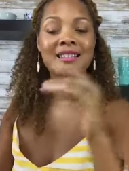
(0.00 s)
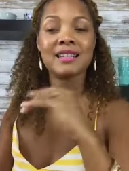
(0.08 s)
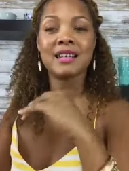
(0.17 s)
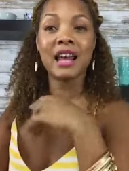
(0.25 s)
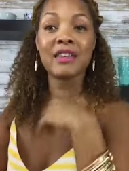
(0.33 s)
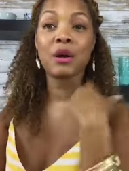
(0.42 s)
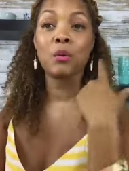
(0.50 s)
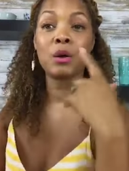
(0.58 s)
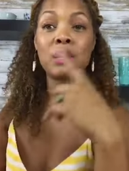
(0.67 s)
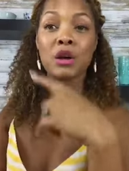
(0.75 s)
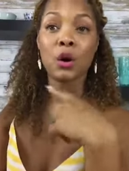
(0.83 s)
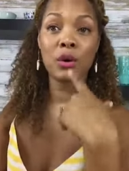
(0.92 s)
today that we
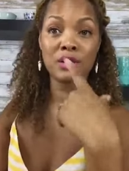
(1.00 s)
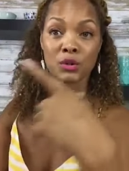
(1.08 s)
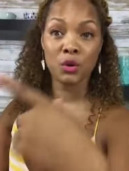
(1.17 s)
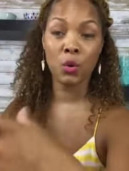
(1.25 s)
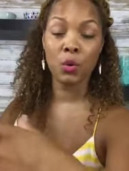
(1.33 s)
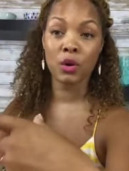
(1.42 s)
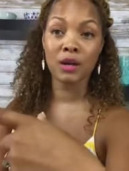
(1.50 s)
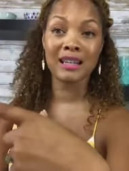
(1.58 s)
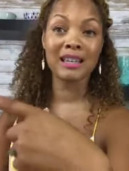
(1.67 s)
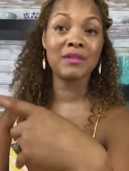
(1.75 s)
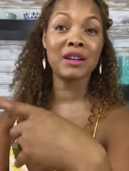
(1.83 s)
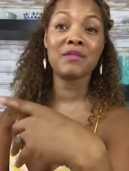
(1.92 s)
know is corn
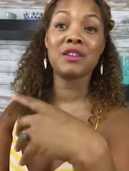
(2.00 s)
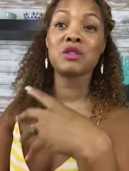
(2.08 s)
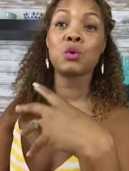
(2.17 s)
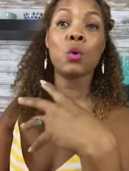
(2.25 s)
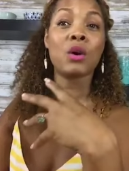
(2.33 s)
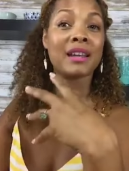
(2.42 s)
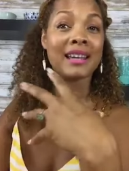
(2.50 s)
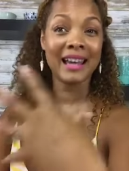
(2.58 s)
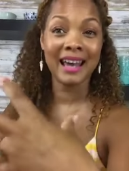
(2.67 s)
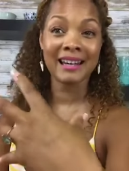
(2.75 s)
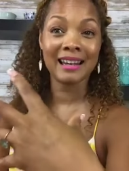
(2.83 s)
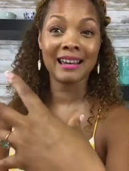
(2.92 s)
even if it's
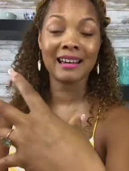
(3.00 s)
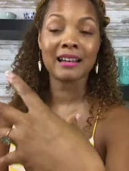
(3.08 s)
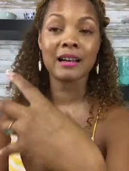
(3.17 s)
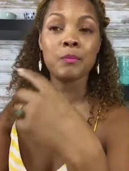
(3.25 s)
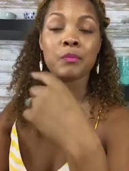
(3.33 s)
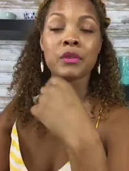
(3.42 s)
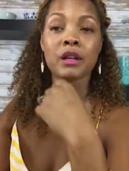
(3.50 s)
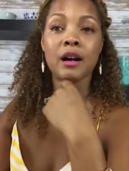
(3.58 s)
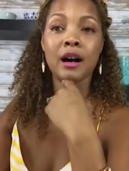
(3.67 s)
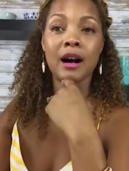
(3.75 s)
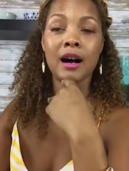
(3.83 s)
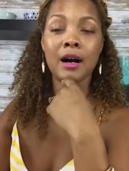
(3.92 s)
organic
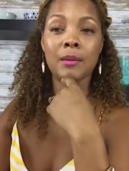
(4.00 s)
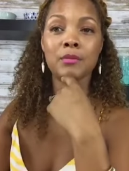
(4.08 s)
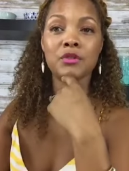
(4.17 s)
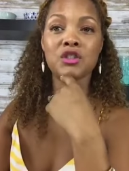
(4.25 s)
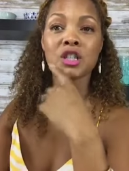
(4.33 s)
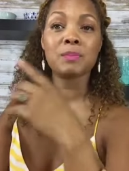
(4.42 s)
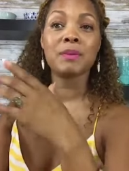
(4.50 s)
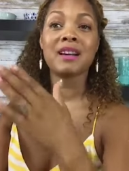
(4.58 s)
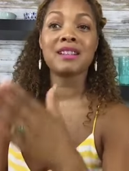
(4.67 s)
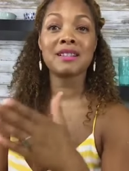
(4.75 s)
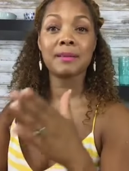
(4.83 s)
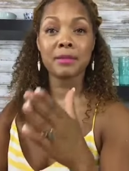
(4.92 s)
um, just
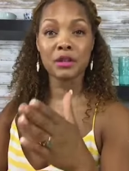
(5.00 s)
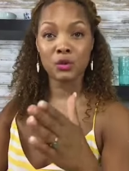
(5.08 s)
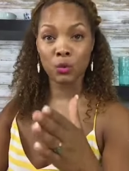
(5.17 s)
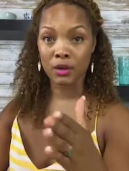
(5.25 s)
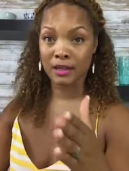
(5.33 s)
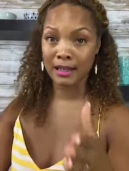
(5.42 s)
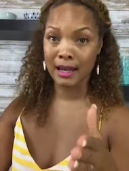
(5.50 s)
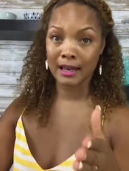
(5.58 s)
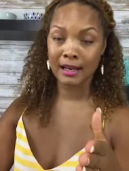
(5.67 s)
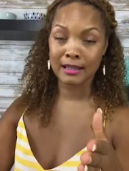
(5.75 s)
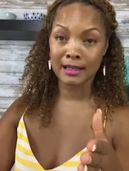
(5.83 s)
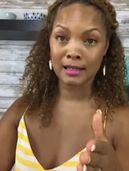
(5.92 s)
because something's
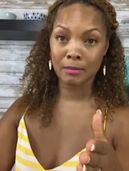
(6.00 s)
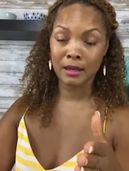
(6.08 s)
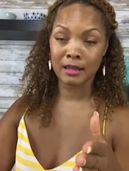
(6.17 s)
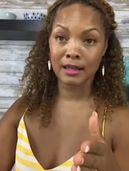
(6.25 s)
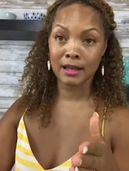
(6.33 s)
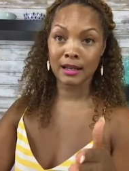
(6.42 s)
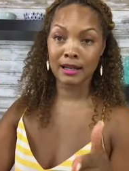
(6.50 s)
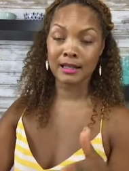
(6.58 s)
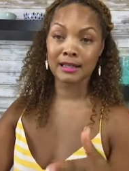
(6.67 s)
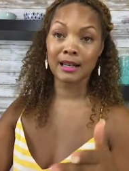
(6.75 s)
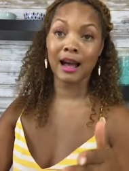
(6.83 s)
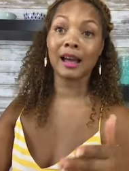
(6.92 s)
organic doesn't mean that it
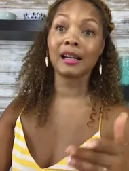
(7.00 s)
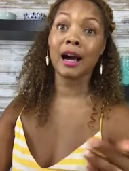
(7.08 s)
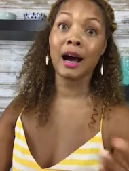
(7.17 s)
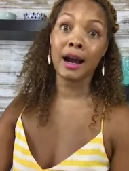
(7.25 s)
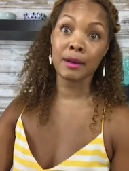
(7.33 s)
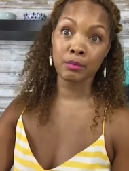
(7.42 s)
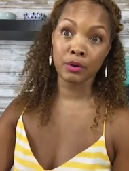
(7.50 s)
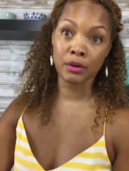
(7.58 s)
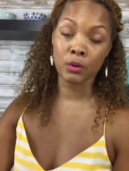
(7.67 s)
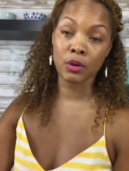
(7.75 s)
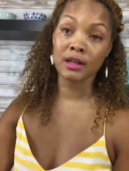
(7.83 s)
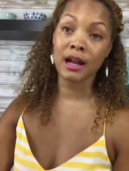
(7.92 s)
is non-hybrid
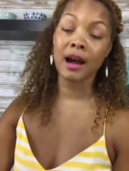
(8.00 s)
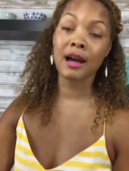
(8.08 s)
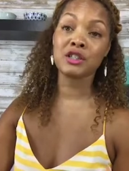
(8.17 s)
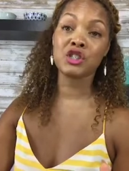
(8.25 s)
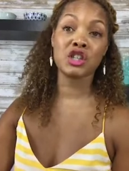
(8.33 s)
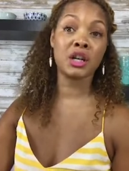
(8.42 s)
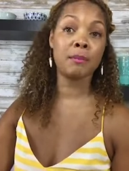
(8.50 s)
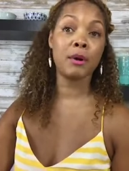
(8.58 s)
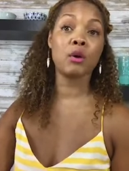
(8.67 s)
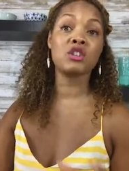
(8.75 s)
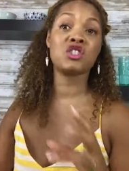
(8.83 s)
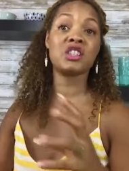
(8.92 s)
or non-gmo
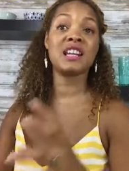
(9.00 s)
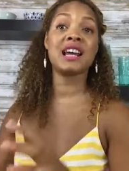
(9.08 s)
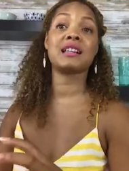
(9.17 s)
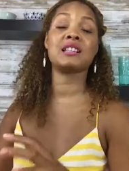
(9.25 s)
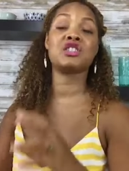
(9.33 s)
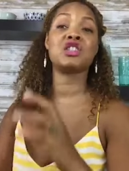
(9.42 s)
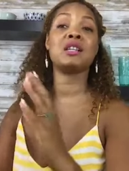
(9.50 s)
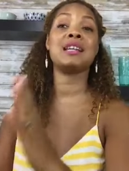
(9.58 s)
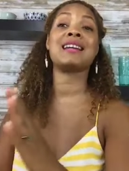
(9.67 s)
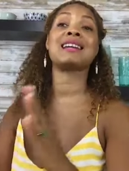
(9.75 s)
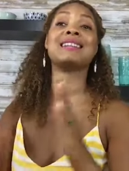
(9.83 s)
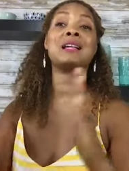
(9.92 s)
or
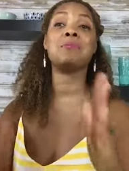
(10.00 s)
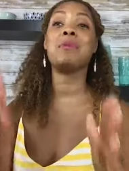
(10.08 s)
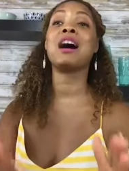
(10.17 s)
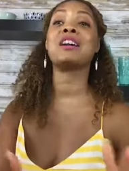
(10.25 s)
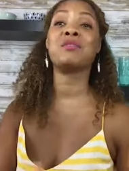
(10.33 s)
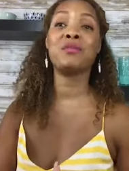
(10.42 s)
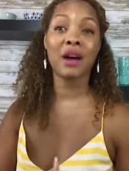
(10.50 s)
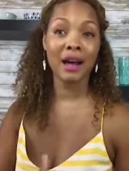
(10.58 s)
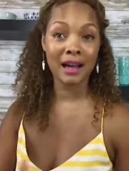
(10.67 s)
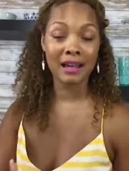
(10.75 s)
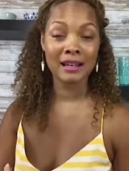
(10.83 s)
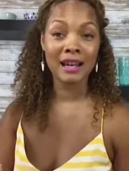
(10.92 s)
genetically
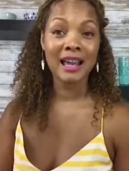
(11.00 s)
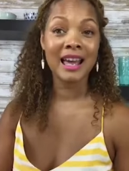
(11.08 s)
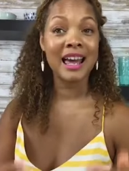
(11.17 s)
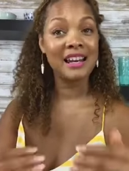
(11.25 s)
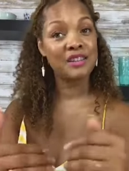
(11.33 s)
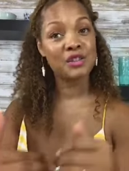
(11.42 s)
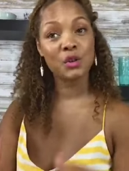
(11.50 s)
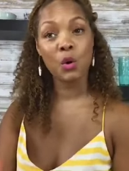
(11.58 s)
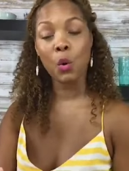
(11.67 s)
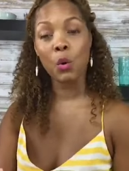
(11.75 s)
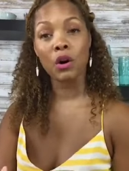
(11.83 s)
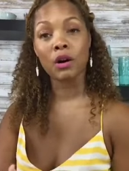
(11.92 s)
modified at its
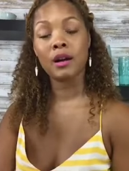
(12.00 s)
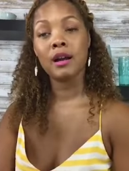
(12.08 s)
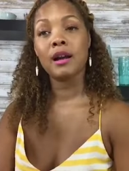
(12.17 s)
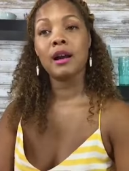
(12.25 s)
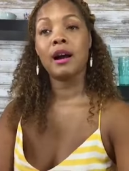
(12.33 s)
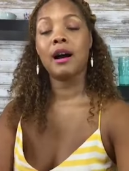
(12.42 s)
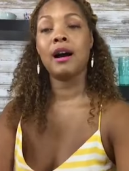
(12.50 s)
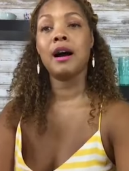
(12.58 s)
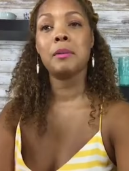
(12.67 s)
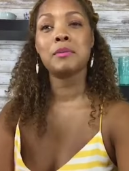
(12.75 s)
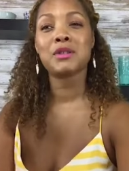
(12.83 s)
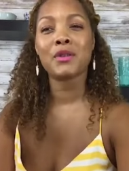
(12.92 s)
core
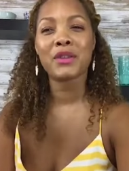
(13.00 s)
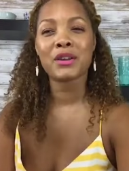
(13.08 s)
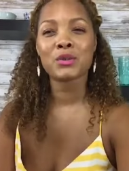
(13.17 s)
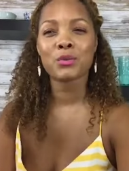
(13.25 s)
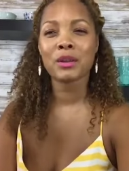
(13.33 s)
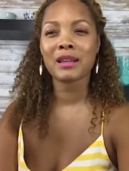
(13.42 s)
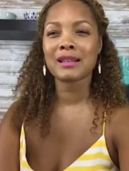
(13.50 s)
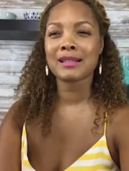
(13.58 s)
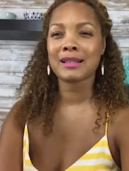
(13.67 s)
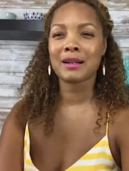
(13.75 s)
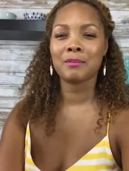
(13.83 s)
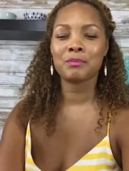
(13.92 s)
um, so there's really
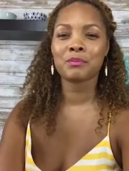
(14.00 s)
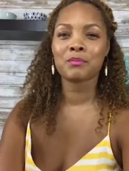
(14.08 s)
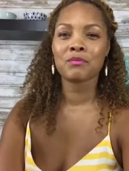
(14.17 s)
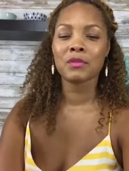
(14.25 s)
some